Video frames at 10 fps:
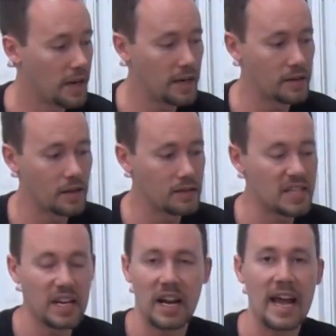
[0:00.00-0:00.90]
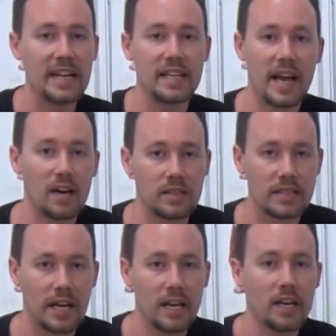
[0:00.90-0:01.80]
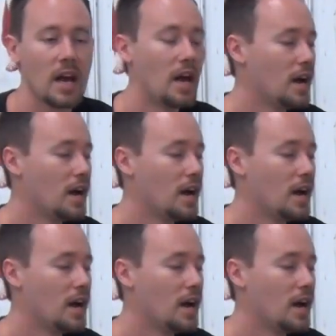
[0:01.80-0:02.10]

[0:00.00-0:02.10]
and let's say an 80-gallon tank,